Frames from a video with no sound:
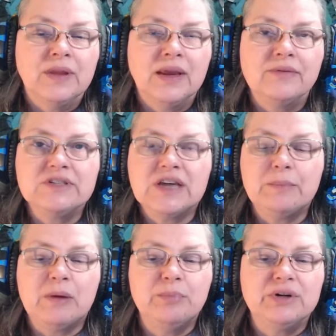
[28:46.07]
Every
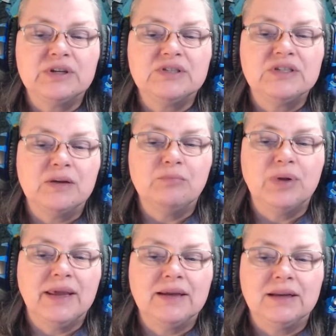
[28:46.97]
time I put a stem
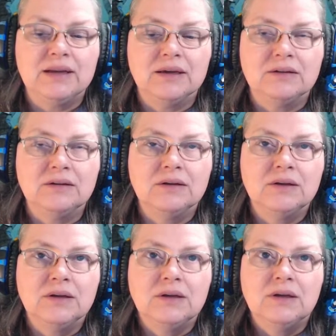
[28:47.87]
plant in,
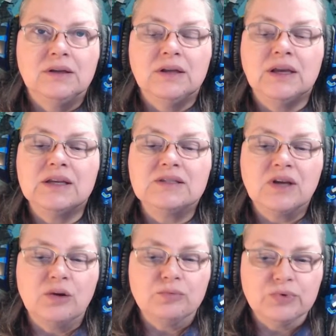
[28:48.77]
it gets
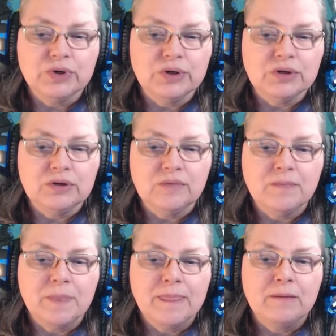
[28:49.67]
uprooted
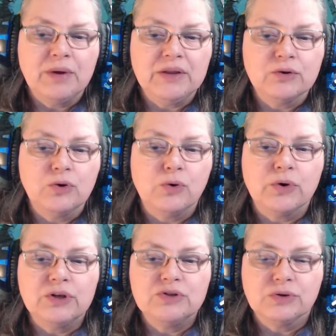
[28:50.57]
by the
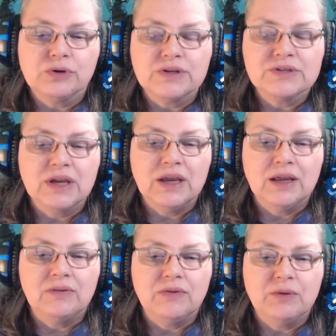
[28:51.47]
Corydoras
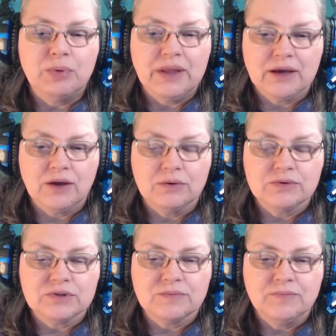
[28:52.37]
and the
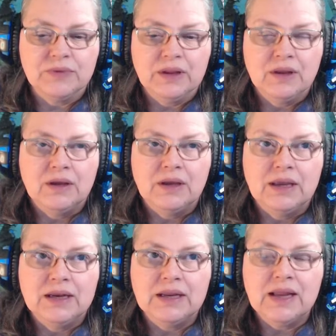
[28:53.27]
Plecos.
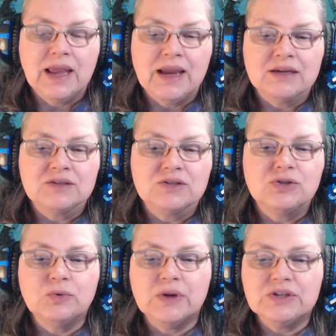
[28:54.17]
And it has
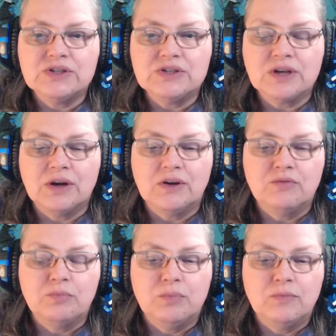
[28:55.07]
2 inches of
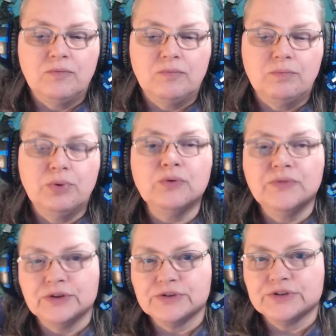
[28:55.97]
pool
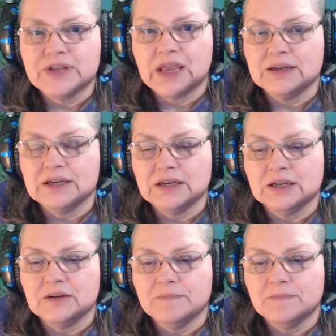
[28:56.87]
filter sand in it.